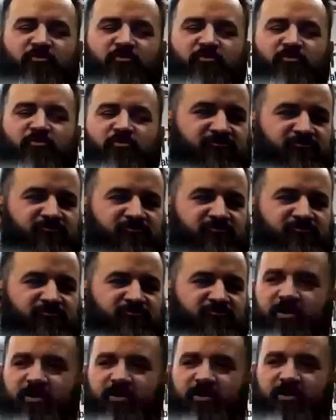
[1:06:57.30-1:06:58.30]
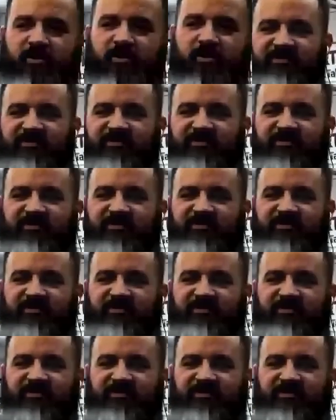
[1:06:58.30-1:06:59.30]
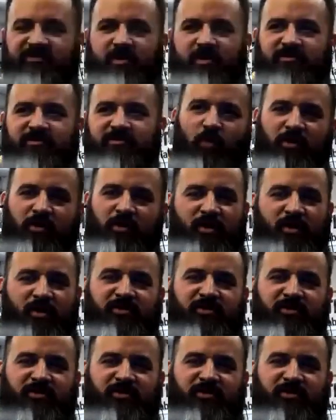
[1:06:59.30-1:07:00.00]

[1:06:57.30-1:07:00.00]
weird if you had to turn really quick. One way you would